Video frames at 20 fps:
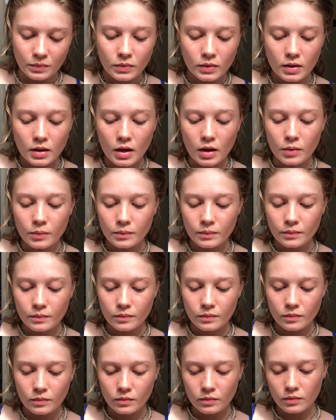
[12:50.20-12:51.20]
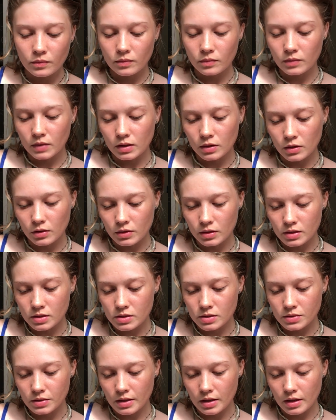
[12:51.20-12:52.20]
yeah, I
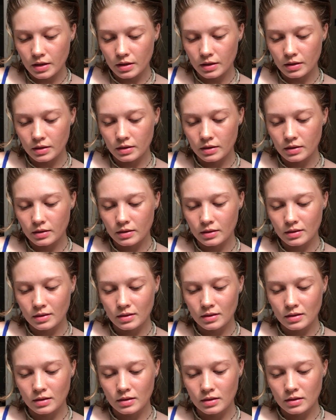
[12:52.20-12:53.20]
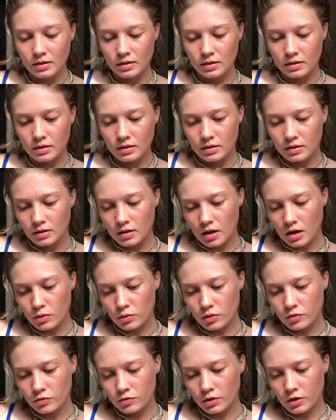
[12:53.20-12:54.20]
noticed that I
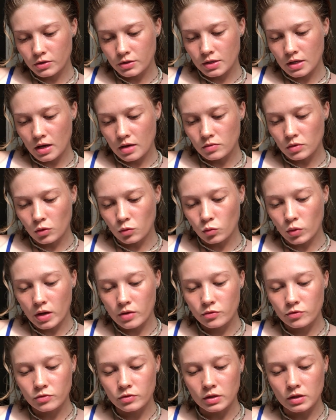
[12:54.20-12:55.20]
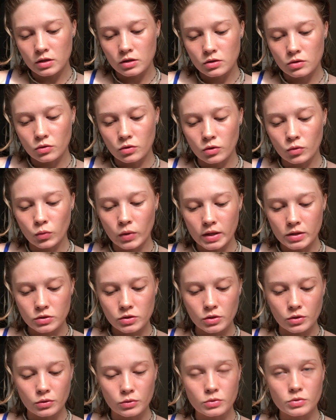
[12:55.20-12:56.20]
referred to having wet feet or wet
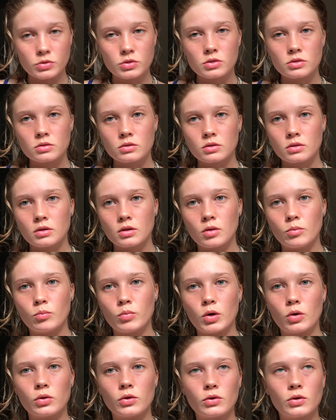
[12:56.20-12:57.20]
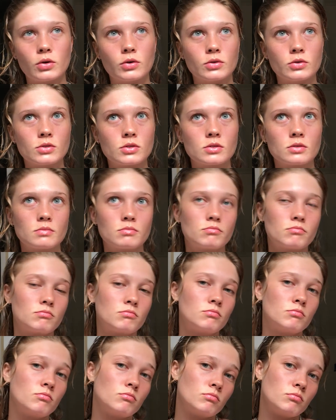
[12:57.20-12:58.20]
toes in both of those
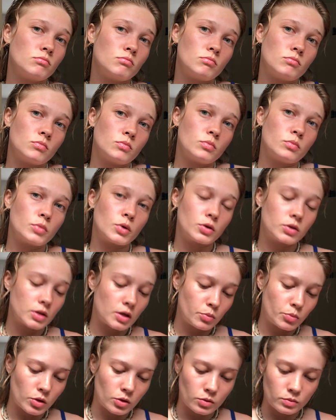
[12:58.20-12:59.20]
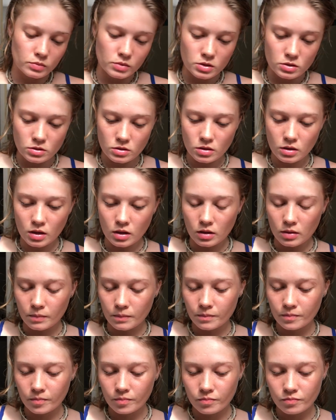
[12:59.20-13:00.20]
birthday poems.
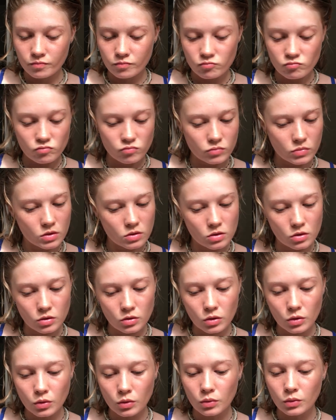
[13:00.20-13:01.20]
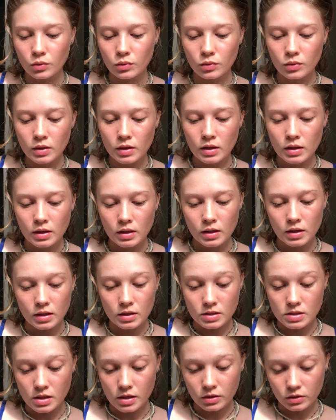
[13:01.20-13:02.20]
Don't know
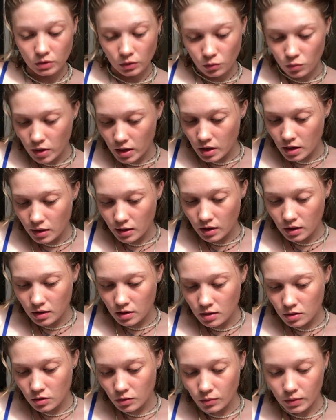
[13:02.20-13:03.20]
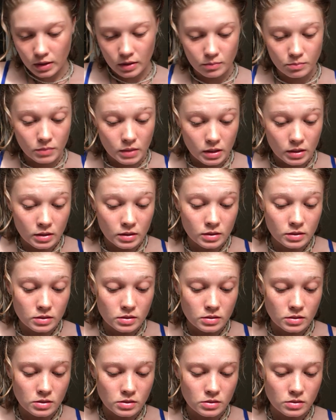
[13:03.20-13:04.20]
exactly why or what it
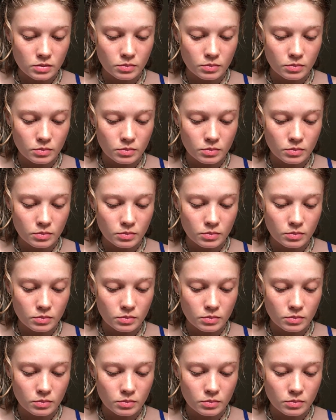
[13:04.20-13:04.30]
means,